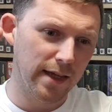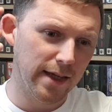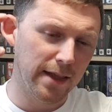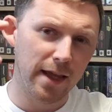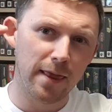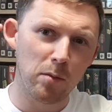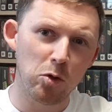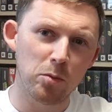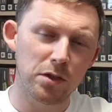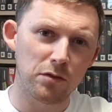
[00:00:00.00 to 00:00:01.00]
in the
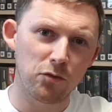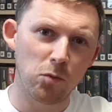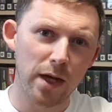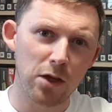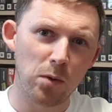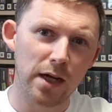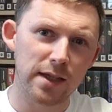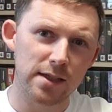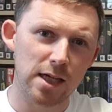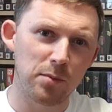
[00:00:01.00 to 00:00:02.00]
moment of where you are in
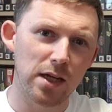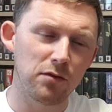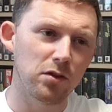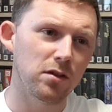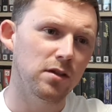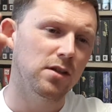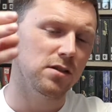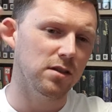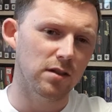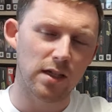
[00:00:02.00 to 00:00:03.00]
that type of level.
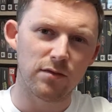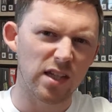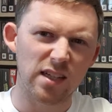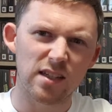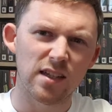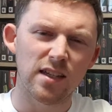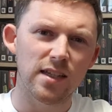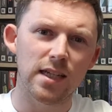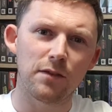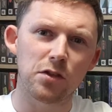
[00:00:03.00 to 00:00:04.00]
So you'll
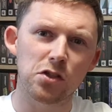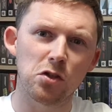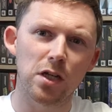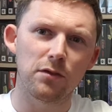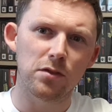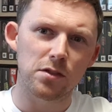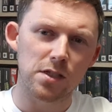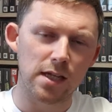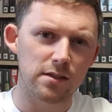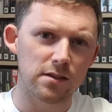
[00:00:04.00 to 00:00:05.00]
have your snow levels
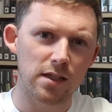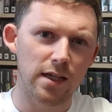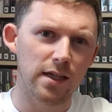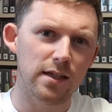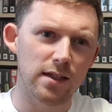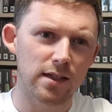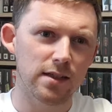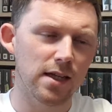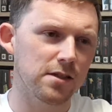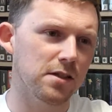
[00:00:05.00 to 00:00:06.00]
and like your
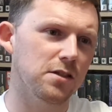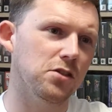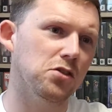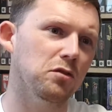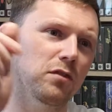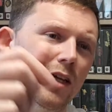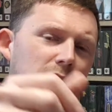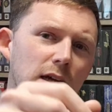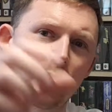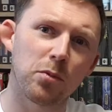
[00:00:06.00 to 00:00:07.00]
deserts and stuff like
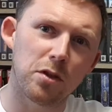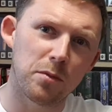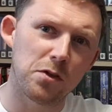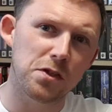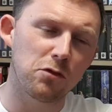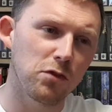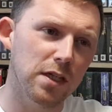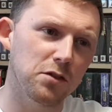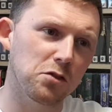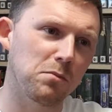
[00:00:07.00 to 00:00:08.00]
that, but the music
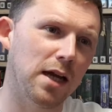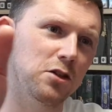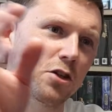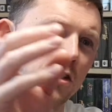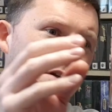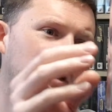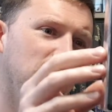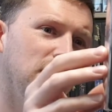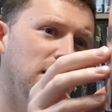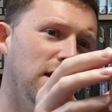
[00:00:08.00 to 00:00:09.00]
really does match.
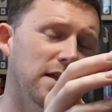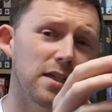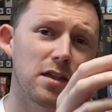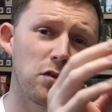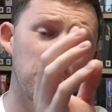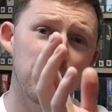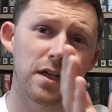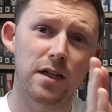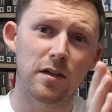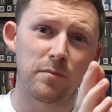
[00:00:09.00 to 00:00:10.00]
And then you've got
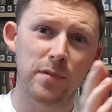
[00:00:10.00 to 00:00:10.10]
your